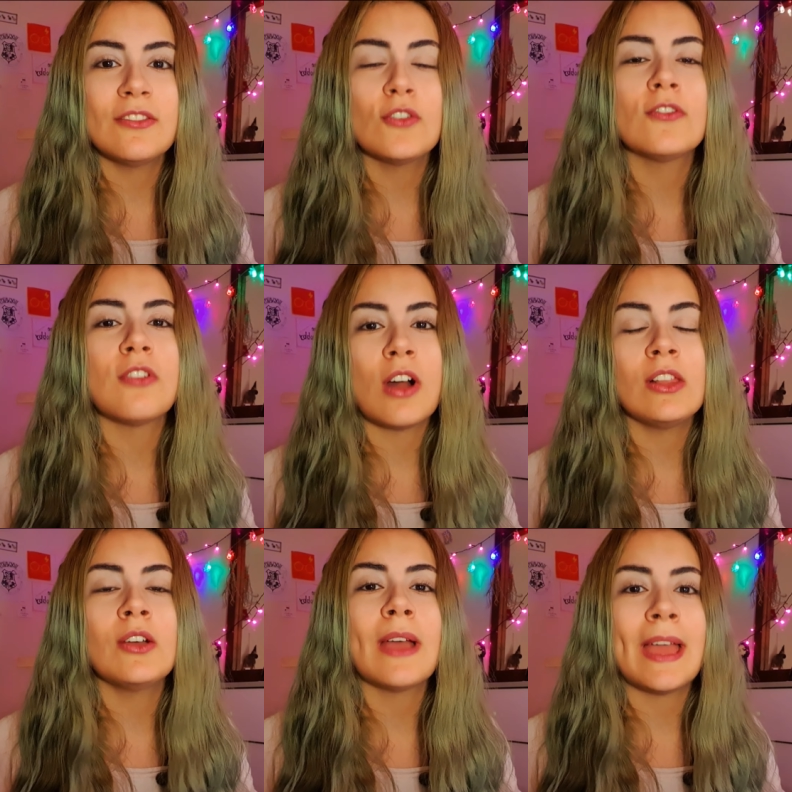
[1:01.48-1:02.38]

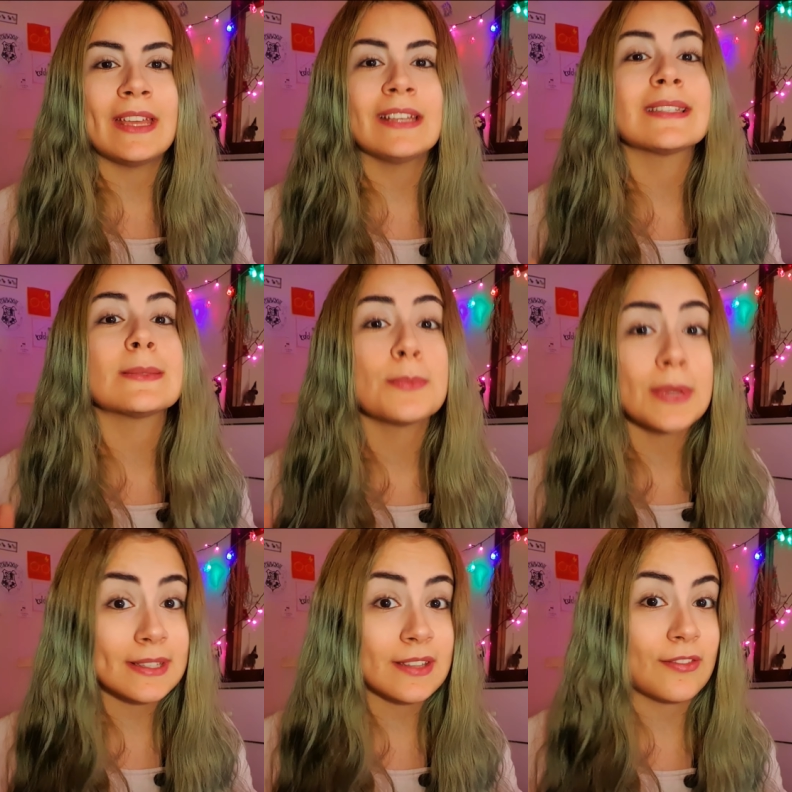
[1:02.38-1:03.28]
follow a
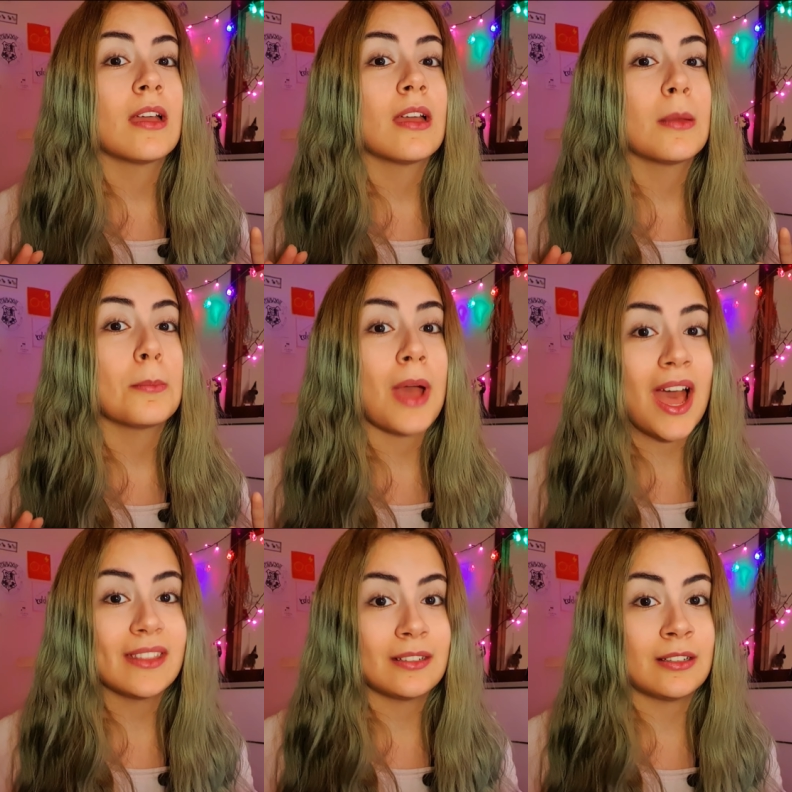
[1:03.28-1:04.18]
specific
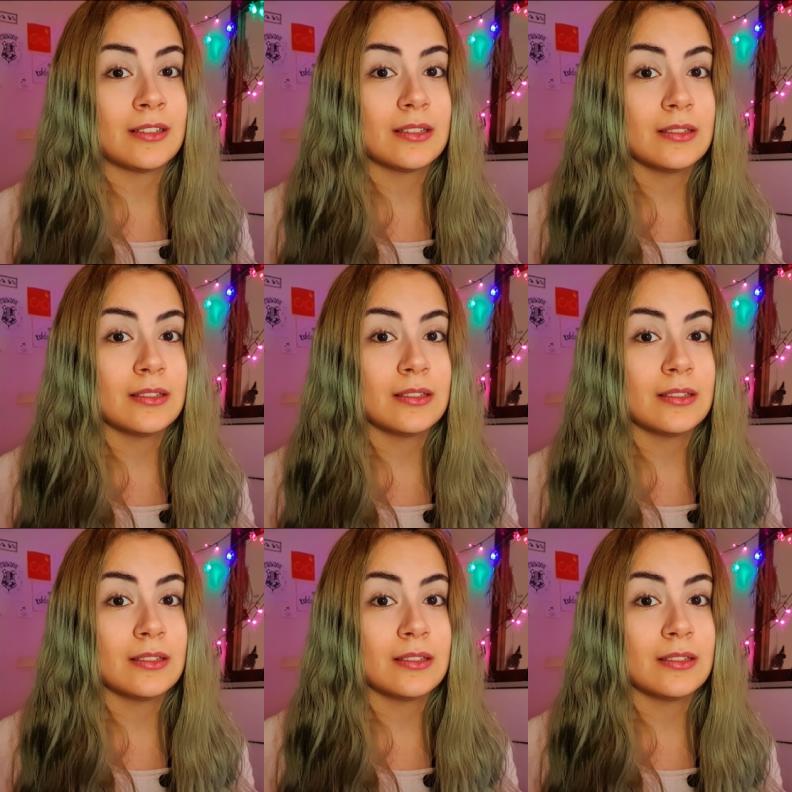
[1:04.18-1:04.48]
pattern,